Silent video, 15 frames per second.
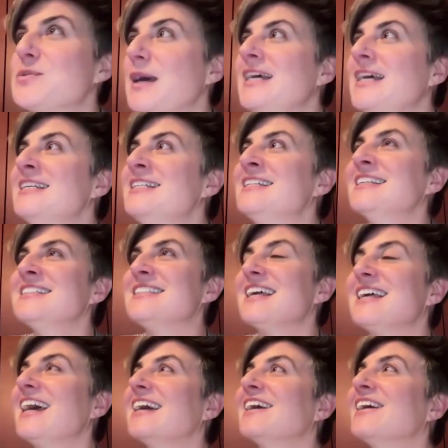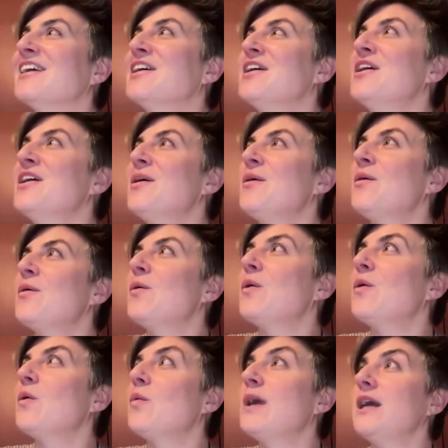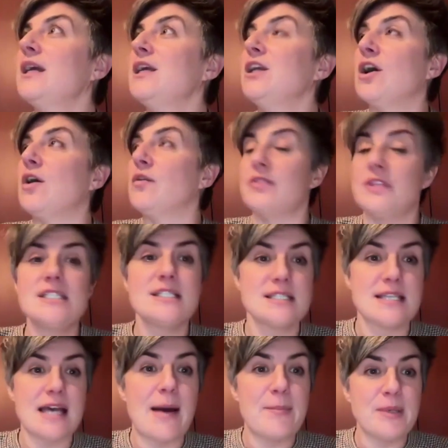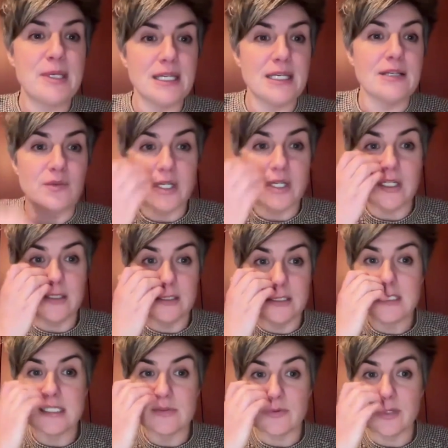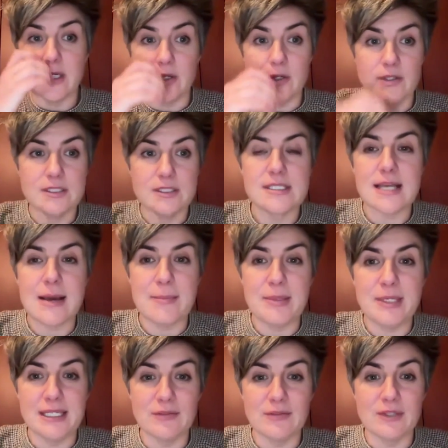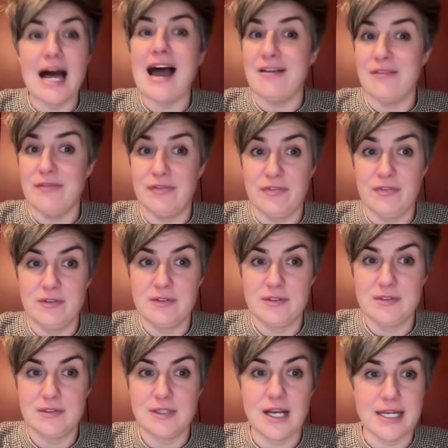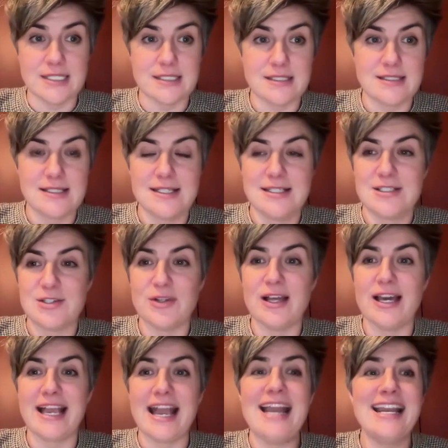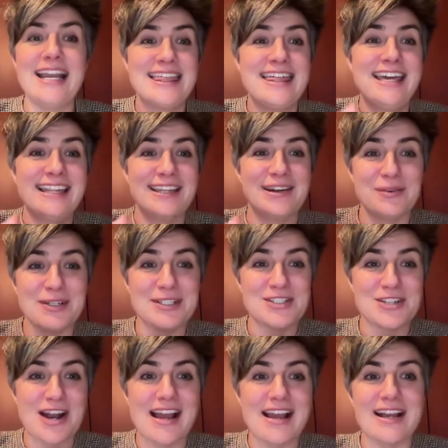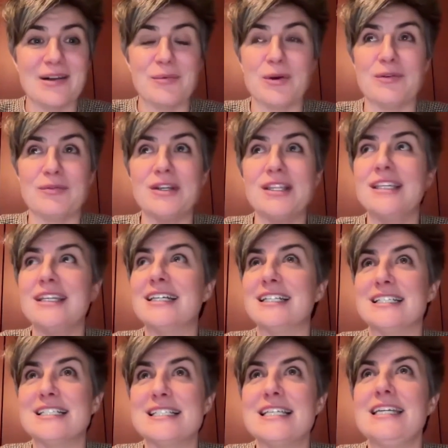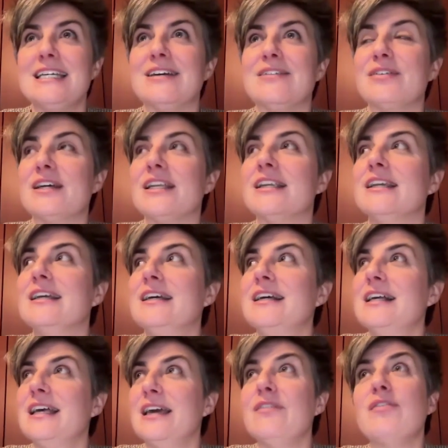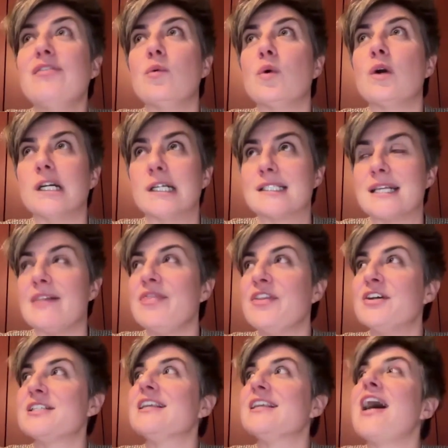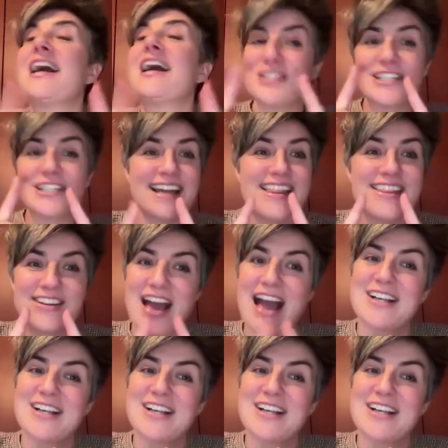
space is like we, you know, this is happening in real. This is real. This is happening live, guys. So like anything that we're trying, we're really gonna see if it if it works. And there's an, actually another